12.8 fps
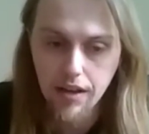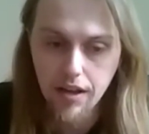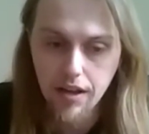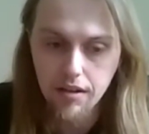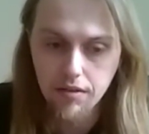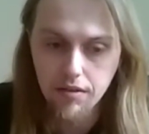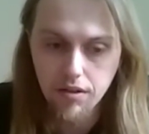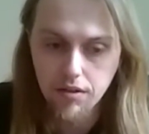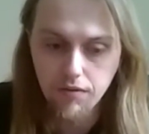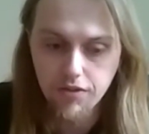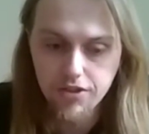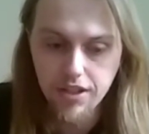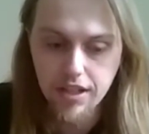And then
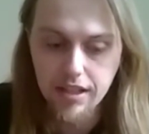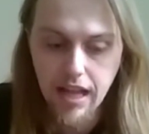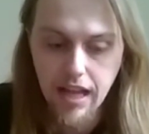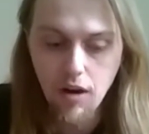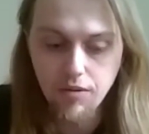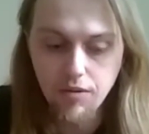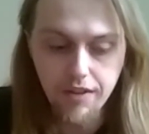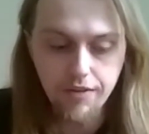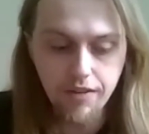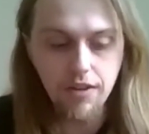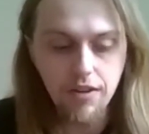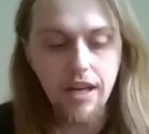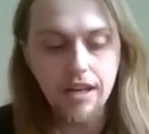seeing how
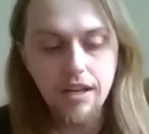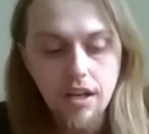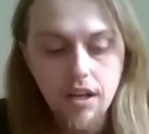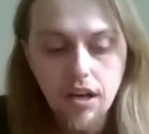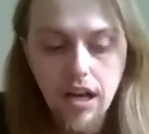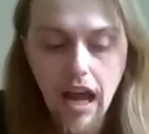different like